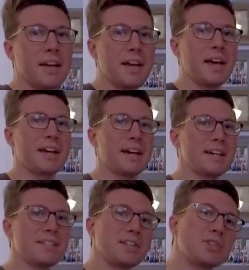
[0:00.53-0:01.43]
Hey
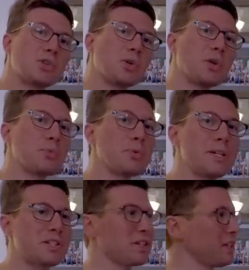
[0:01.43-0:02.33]
guys, so
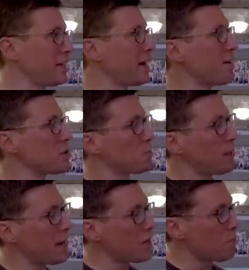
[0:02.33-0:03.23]
originally I was
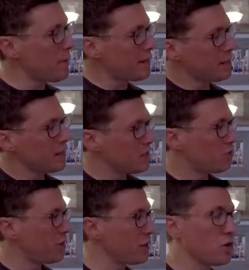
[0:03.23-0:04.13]
planning on making this
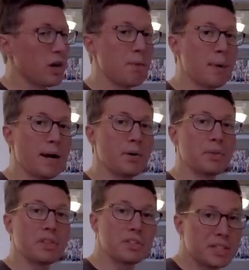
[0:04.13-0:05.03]
video about
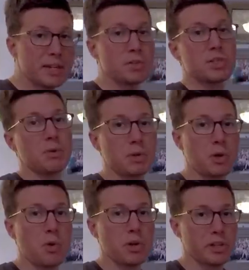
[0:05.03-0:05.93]
the sails that would
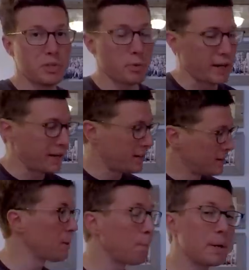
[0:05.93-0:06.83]
go on this rig,
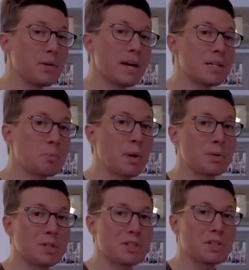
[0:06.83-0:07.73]
but you guys
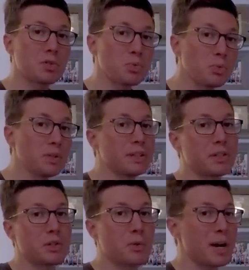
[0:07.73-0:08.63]
posted such really
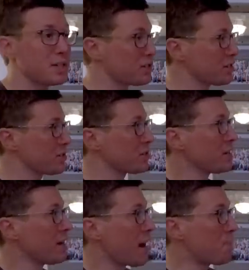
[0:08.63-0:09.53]
good questions
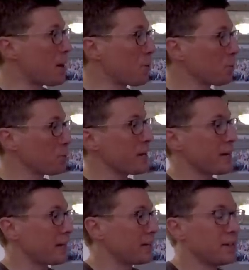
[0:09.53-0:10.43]
about rigging